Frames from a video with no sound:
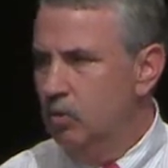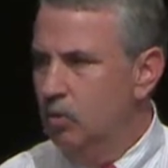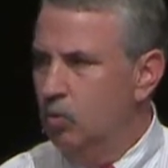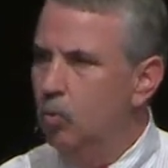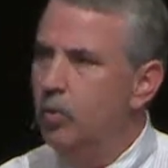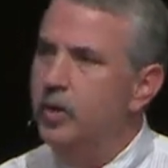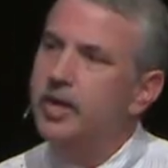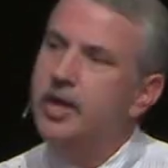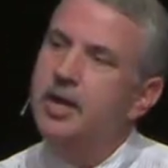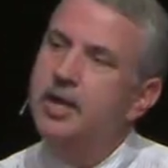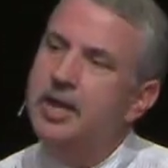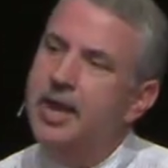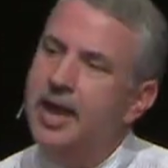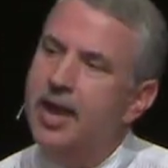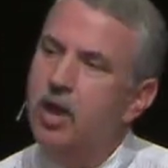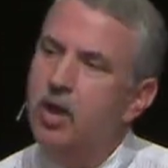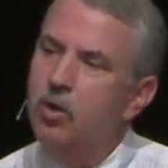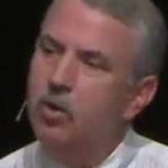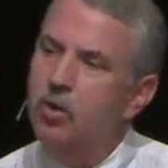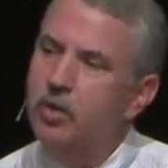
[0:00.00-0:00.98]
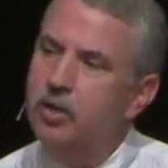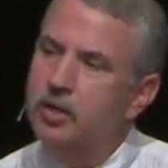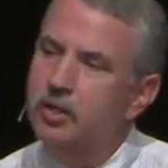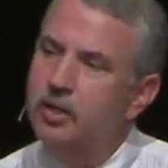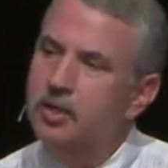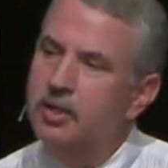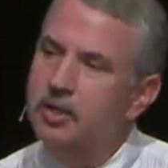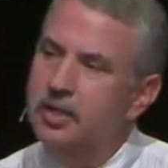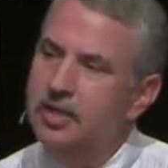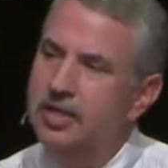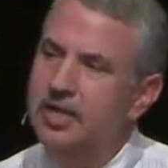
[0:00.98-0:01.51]
We are now
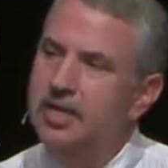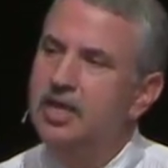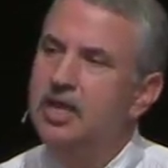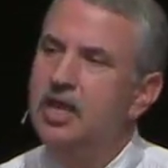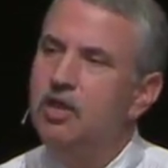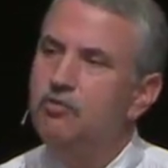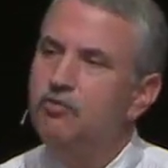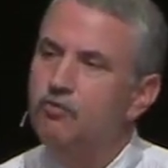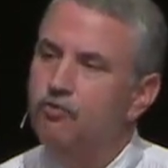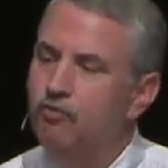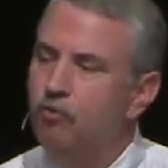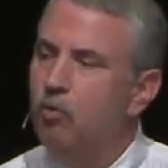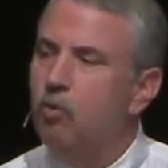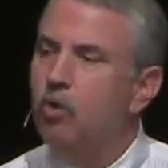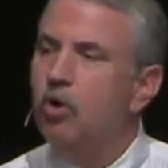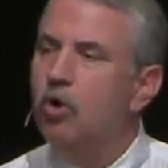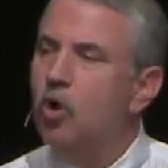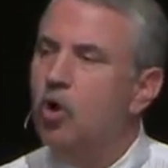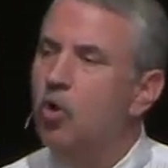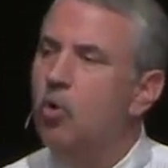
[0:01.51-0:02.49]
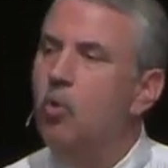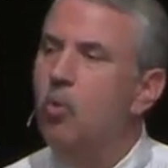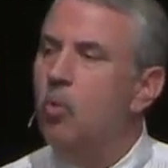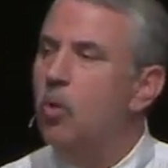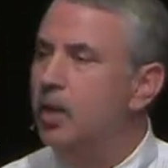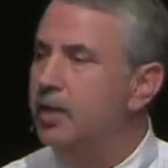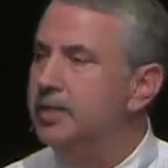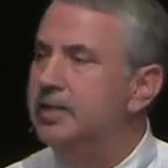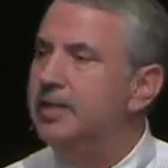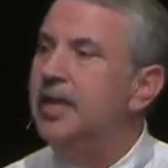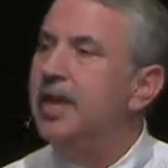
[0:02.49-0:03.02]
in a
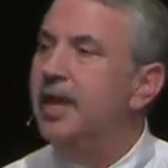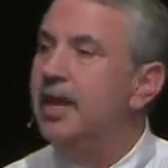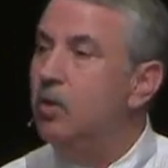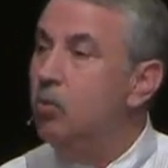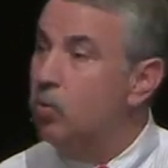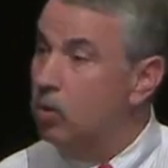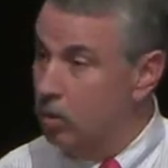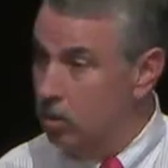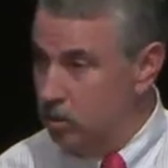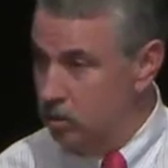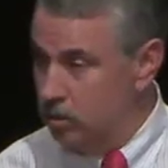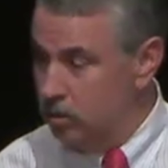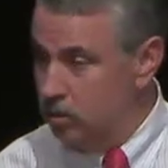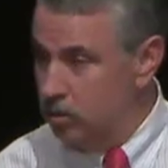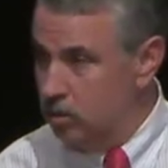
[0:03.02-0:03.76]
401k world